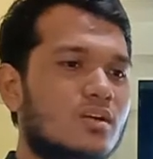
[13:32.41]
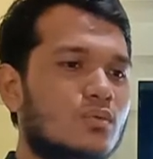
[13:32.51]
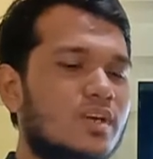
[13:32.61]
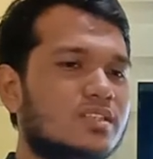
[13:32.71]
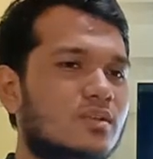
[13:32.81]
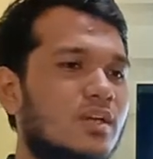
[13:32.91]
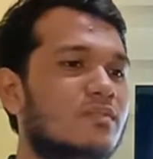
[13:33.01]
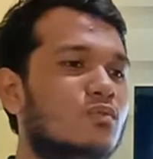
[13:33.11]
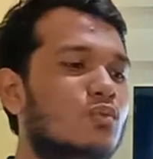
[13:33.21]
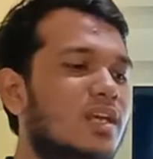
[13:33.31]
which
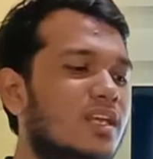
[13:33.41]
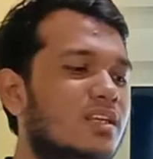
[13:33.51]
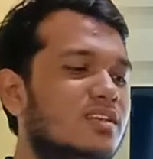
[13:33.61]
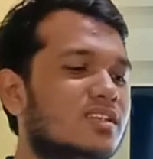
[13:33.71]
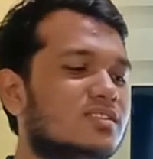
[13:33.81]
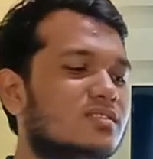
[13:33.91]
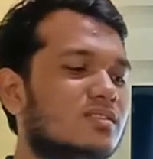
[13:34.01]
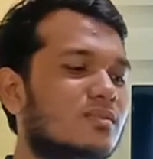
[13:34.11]
if we just